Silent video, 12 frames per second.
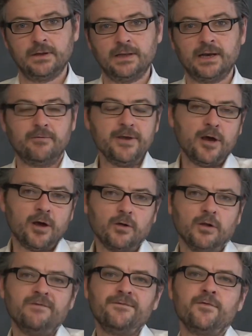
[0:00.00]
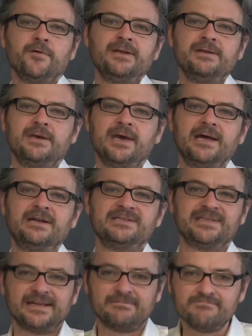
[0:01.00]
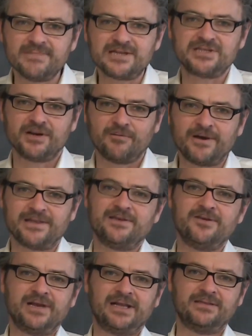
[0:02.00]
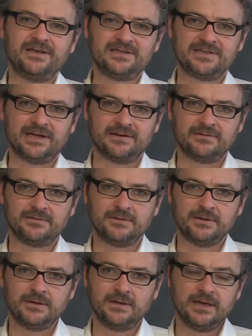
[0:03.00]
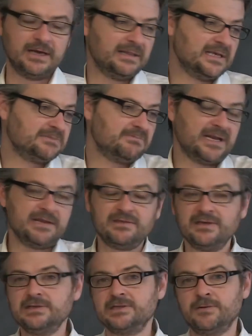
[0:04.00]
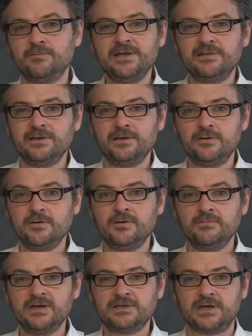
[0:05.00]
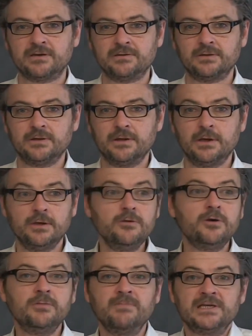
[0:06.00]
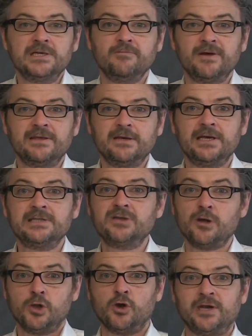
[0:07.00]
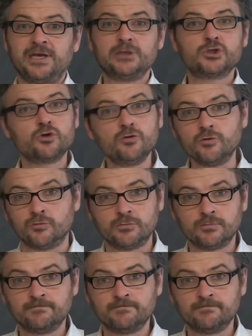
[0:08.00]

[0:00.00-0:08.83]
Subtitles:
Now, we are all for indicators that measure whether you get things done. And there's many things that we think you could measure. You could measure whether kids are learning in school.